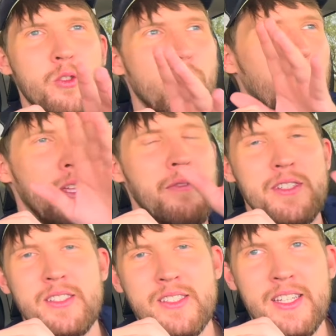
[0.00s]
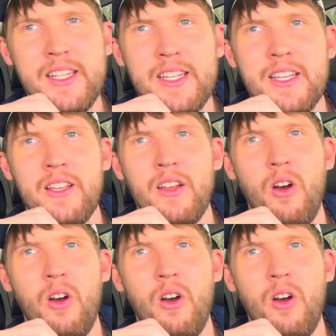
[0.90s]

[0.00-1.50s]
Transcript: don't even see